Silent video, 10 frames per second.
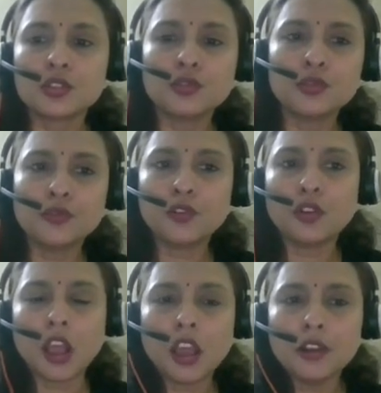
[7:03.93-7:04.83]
So for
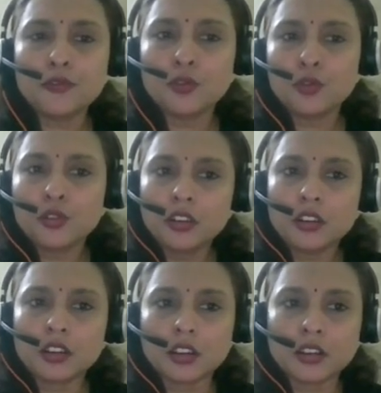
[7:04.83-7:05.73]
R4,
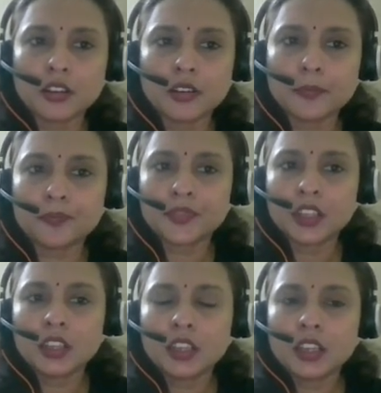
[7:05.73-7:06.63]
um,
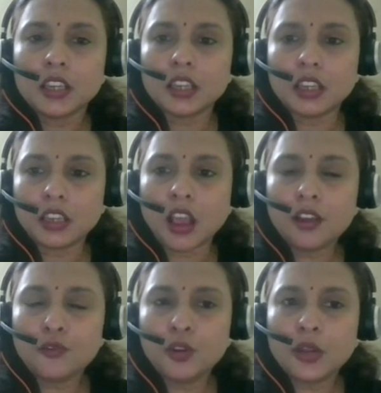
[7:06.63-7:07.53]

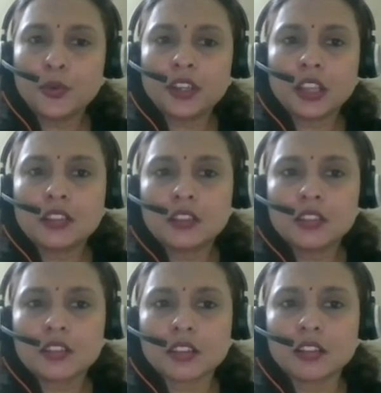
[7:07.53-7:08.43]
R4
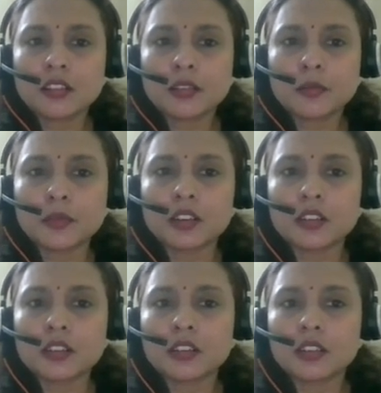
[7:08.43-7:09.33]
advertises
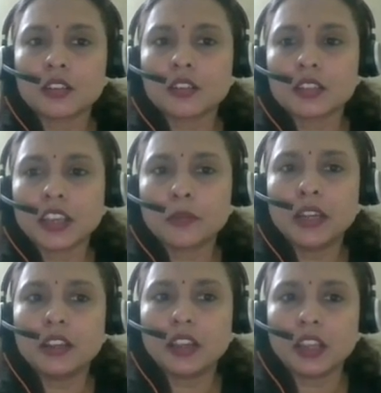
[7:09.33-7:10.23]

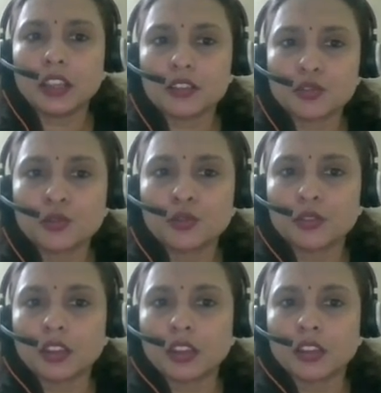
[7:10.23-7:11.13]
segment A. So
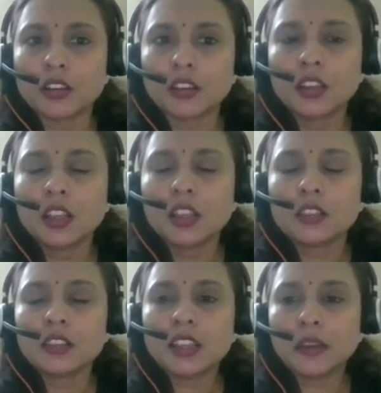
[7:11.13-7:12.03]
the,
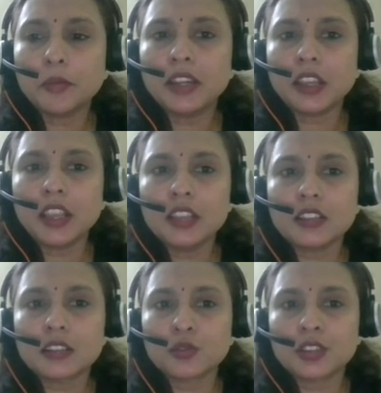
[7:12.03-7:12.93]
the segment A is
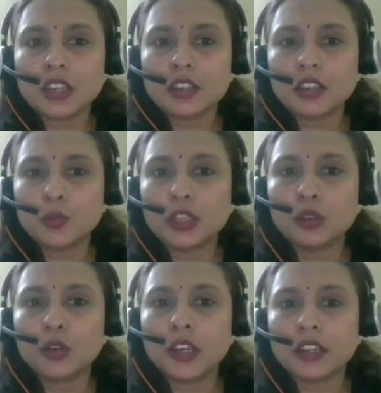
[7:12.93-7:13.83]
associated with
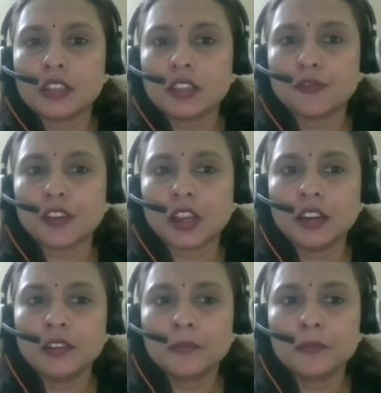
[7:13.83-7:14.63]
low latency FAD.